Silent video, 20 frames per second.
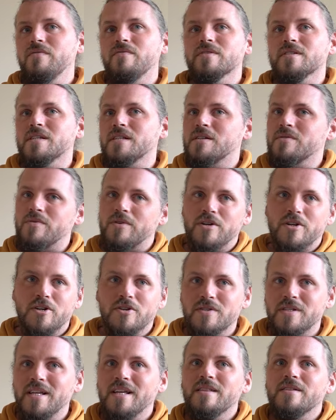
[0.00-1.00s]
visit to one of New
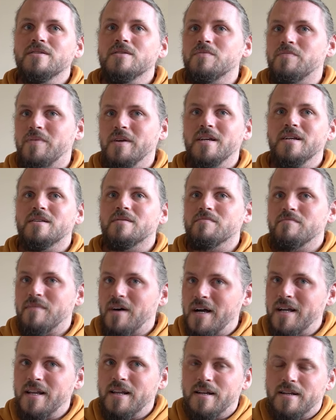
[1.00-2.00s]
Zealand's biggest
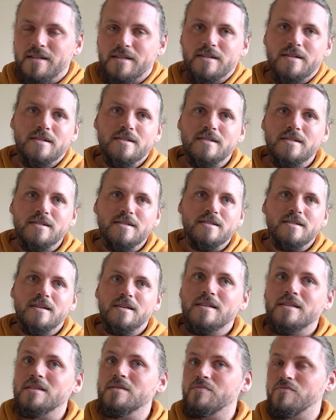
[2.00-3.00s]
mining disasters,
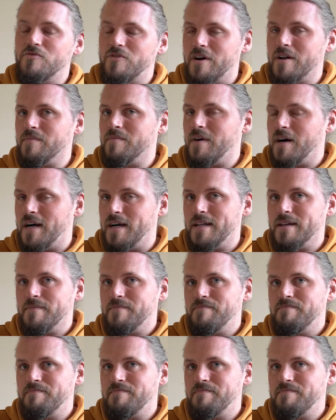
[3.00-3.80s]
the Brunner Mine.